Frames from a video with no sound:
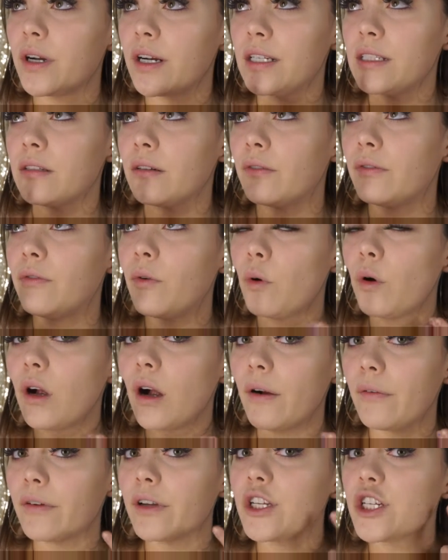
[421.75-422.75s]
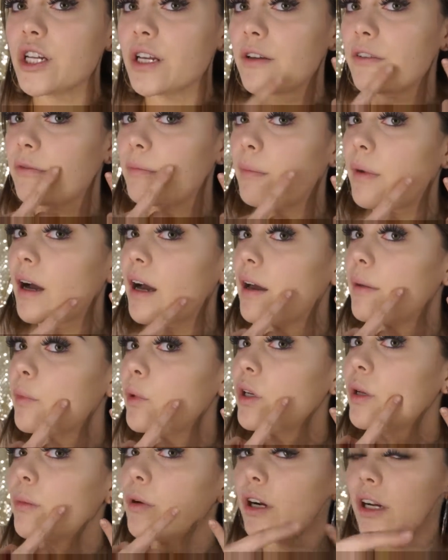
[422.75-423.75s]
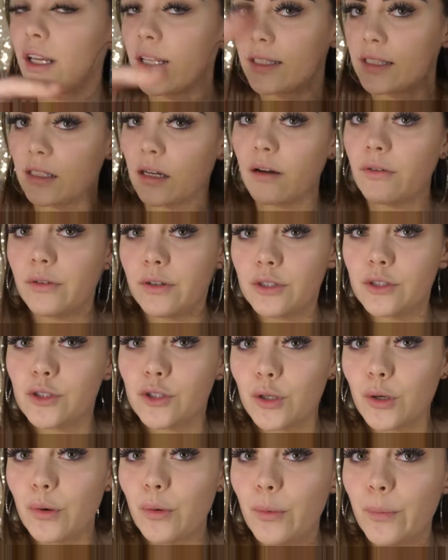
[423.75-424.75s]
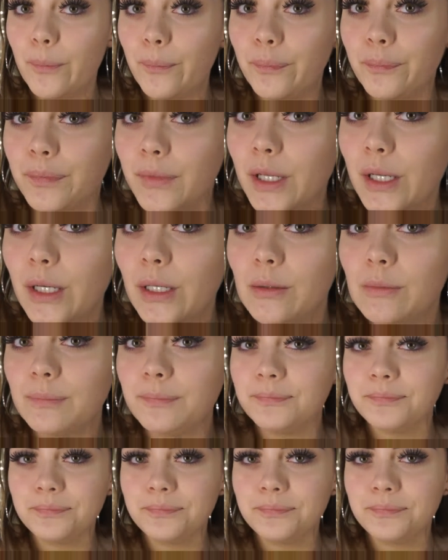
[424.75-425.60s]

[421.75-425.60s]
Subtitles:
it is a full coverage if my beauty mark gets covered. So, you know,